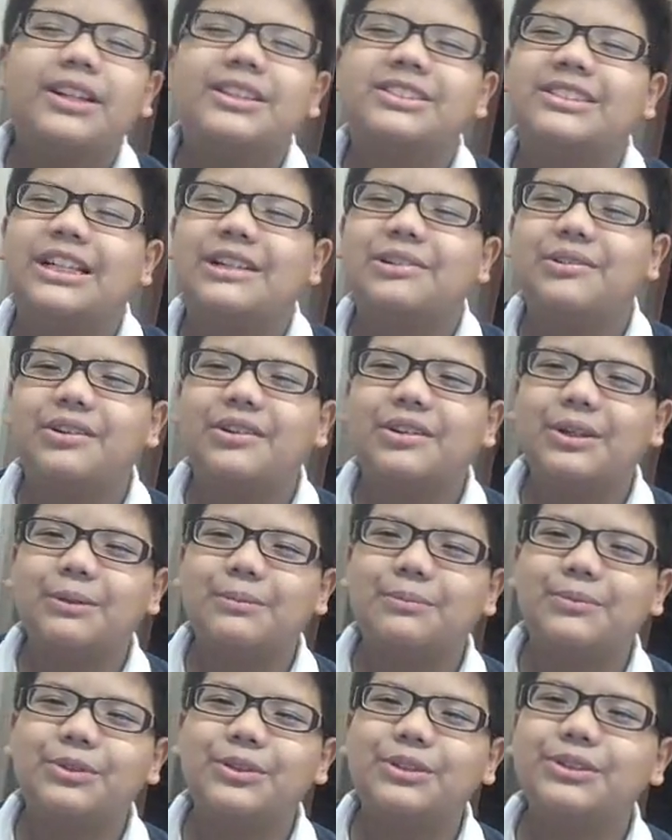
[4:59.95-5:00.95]
Sour
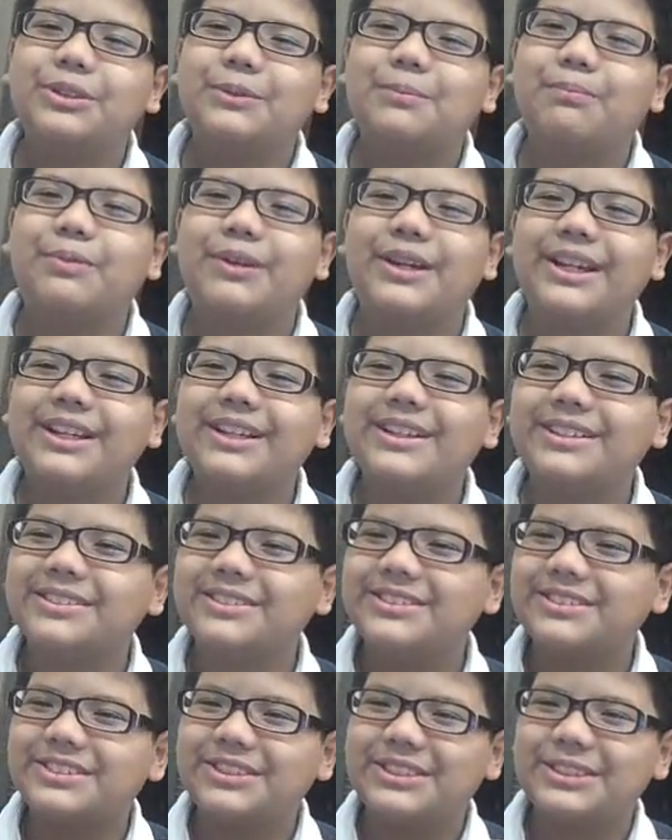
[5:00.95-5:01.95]
cream, you know the Pringles